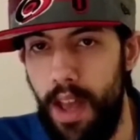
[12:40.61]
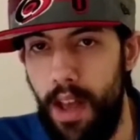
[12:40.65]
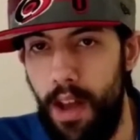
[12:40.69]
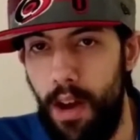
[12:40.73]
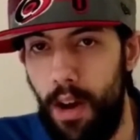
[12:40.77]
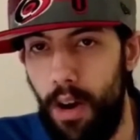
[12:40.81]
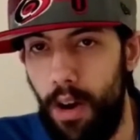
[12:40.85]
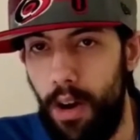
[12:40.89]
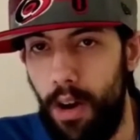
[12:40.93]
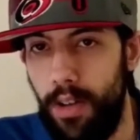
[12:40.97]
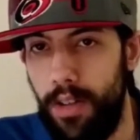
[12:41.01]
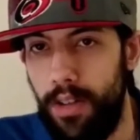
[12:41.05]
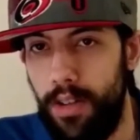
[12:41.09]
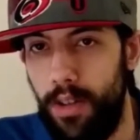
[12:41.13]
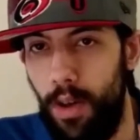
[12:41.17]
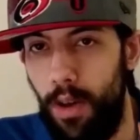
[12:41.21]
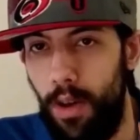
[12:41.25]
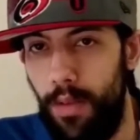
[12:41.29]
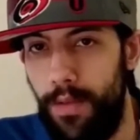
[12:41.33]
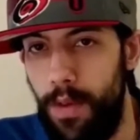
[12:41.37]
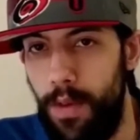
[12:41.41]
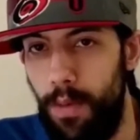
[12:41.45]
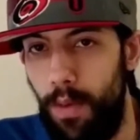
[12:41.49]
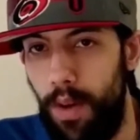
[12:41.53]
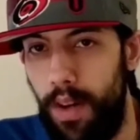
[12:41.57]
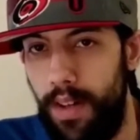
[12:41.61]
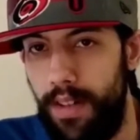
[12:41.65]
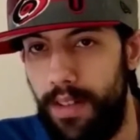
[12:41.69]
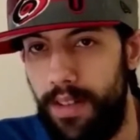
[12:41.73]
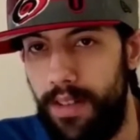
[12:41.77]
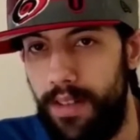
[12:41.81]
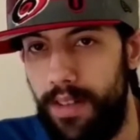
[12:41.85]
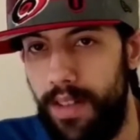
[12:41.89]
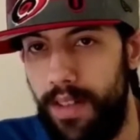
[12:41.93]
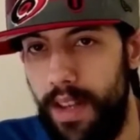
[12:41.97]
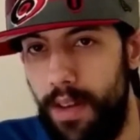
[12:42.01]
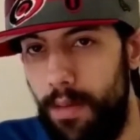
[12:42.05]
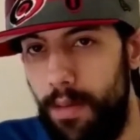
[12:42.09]
Also, if you want to
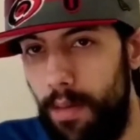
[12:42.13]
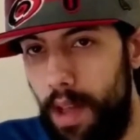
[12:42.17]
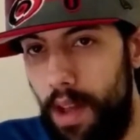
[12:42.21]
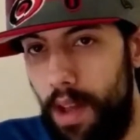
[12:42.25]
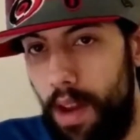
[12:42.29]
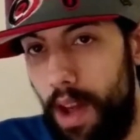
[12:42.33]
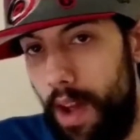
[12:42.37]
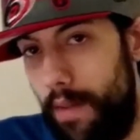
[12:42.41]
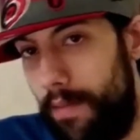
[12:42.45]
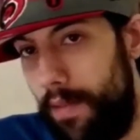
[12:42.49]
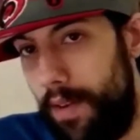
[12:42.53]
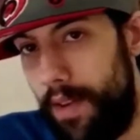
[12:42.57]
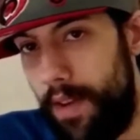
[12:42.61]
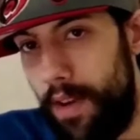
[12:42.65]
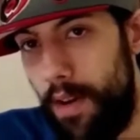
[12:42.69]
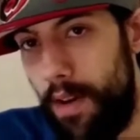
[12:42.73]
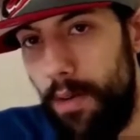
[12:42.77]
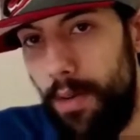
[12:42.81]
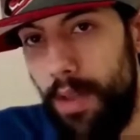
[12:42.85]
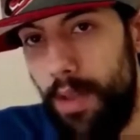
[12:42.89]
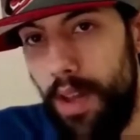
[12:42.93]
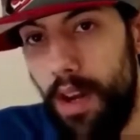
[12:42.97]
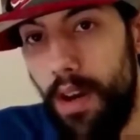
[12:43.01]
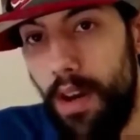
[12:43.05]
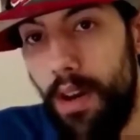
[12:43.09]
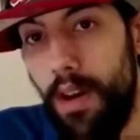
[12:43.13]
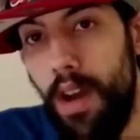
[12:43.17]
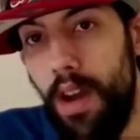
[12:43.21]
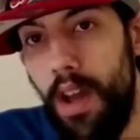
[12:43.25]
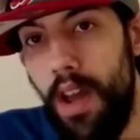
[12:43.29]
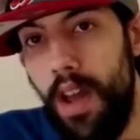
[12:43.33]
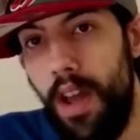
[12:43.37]
see it without having to go there,